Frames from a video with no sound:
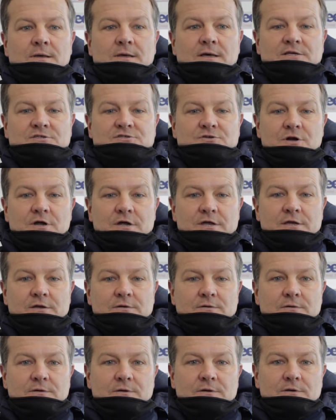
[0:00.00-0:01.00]
That's right,
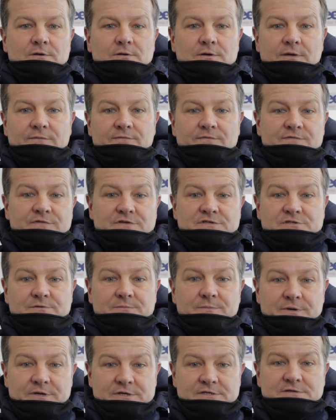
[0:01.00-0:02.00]
you're looking for
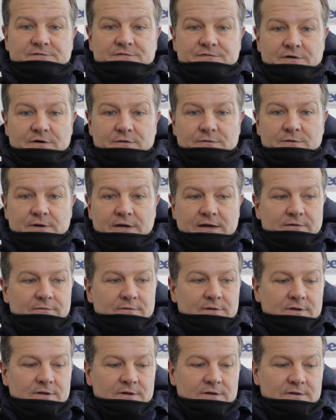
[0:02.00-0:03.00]
somebody to throw
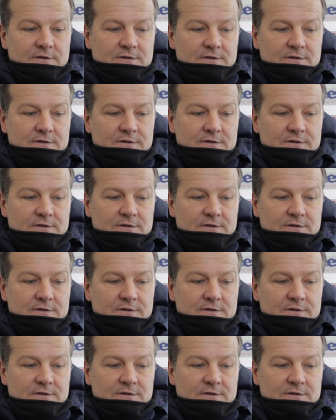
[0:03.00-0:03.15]
down